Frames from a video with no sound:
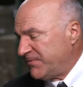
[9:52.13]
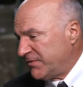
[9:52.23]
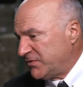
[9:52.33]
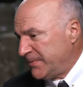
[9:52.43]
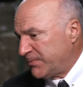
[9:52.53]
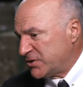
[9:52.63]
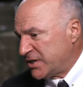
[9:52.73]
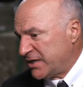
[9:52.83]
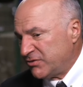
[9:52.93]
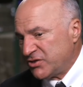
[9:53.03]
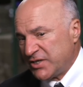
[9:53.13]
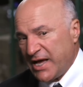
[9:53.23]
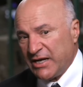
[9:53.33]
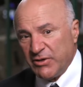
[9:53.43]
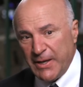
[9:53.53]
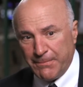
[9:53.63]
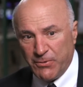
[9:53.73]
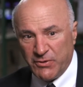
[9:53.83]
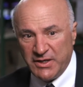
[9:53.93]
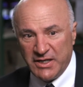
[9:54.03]
15% of your salary and
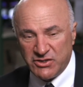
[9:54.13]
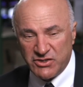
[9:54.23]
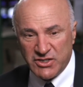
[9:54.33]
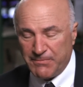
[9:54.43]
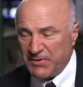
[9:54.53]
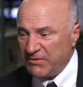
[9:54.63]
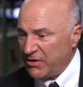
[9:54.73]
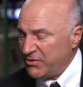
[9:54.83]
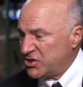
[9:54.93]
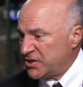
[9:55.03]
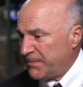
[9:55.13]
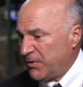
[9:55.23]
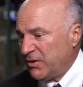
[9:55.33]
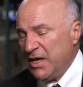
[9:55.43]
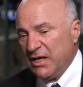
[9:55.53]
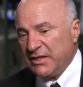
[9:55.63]
put it into something very simple,